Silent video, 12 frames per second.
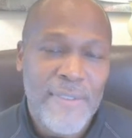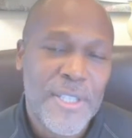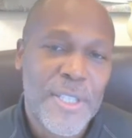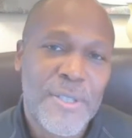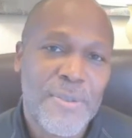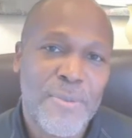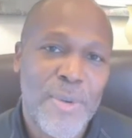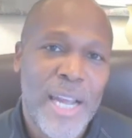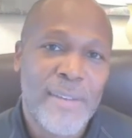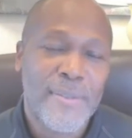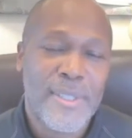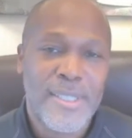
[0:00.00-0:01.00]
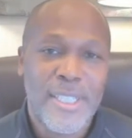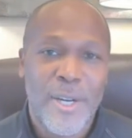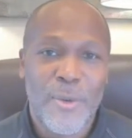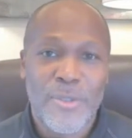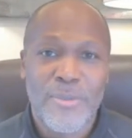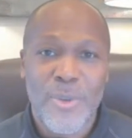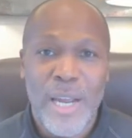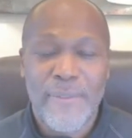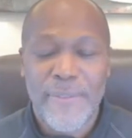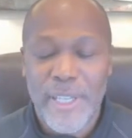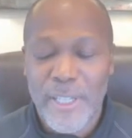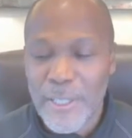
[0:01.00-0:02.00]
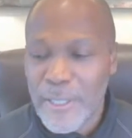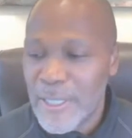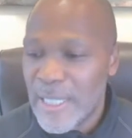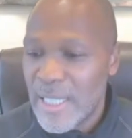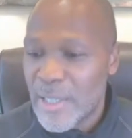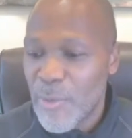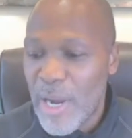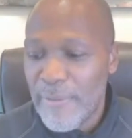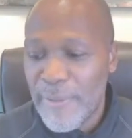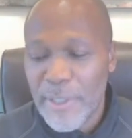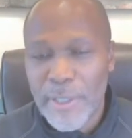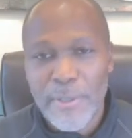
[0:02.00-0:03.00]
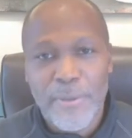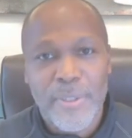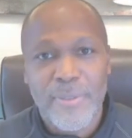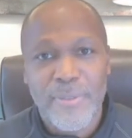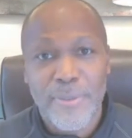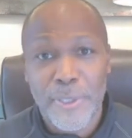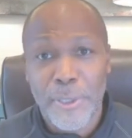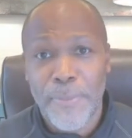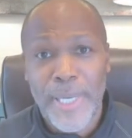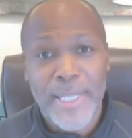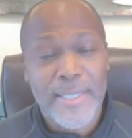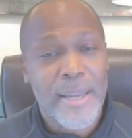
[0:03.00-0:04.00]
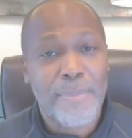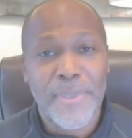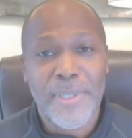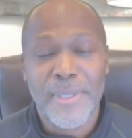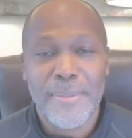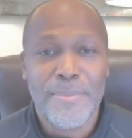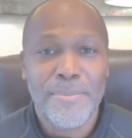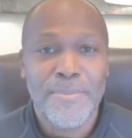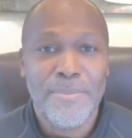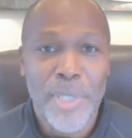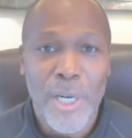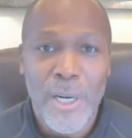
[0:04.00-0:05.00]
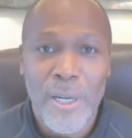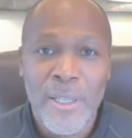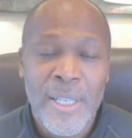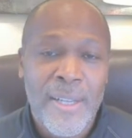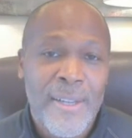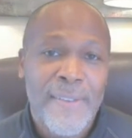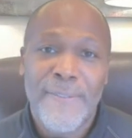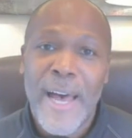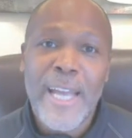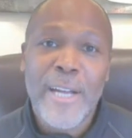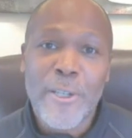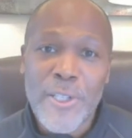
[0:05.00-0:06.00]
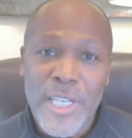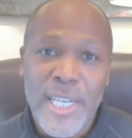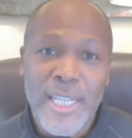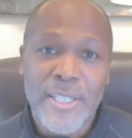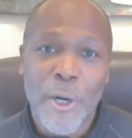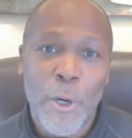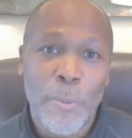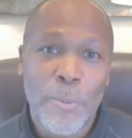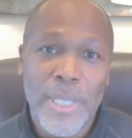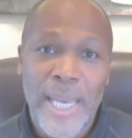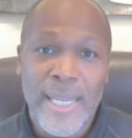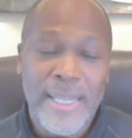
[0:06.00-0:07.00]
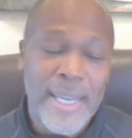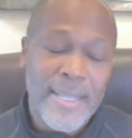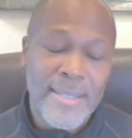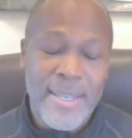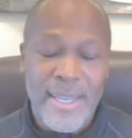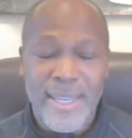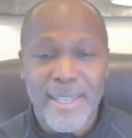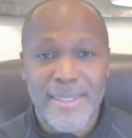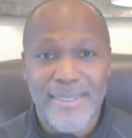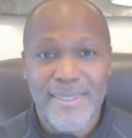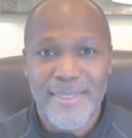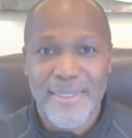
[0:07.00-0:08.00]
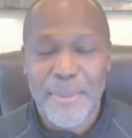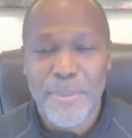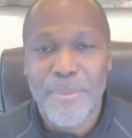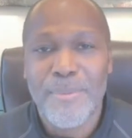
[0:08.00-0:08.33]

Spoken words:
to the right, right field. The right fielder picks up the ball, fires it into home plate as the